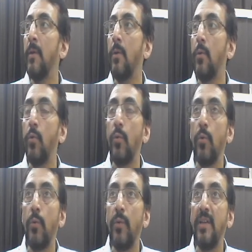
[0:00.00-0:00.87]

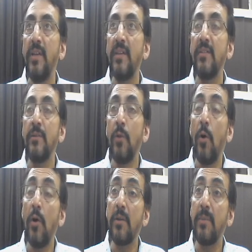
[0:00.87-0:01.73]
which is
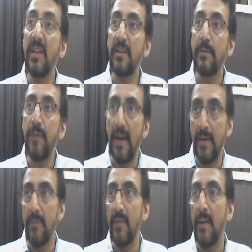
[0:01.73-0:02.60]
not
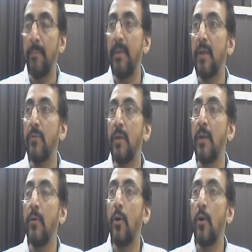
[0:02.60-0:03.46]
breastfed compared to
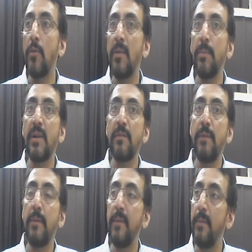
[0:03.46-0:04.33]
the normal
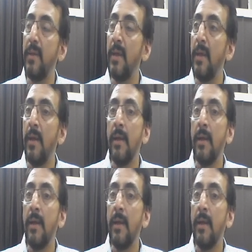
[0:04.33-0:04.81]
breastfed baby.